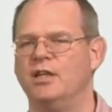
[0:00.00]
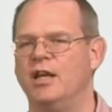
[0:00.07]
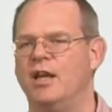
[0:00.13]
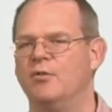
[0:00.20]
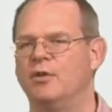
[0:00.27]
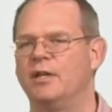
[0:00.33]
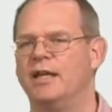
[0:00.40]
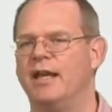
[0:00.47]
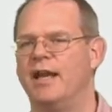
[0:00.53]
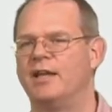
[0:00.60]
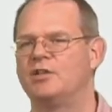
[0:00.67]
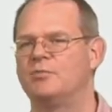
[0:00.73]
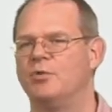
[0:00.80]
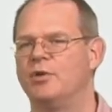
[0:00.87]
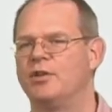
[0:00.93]
and we're going to
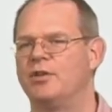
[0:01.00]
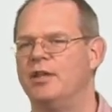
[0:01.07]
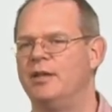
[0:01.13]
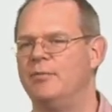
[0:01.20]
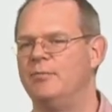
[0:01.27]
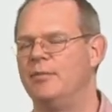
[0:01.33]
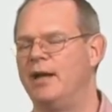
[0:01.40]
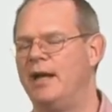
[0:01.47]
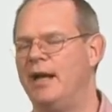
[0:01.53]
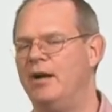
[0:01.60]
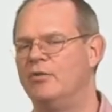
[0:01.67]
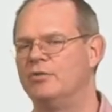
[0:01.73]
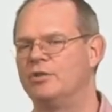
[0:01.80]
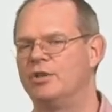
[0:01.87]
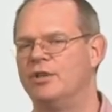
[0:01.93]
export them
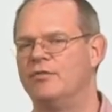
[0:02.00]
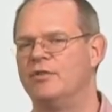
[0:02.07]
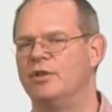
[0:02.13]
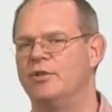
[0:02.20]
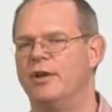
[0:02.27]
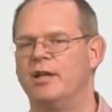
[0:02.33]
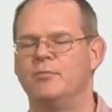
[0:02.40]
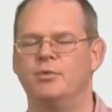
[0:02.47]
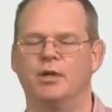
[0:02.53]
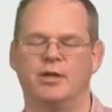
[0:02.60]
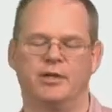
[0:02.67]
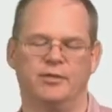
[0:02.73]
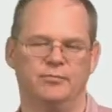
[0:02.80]
out of the gradebook.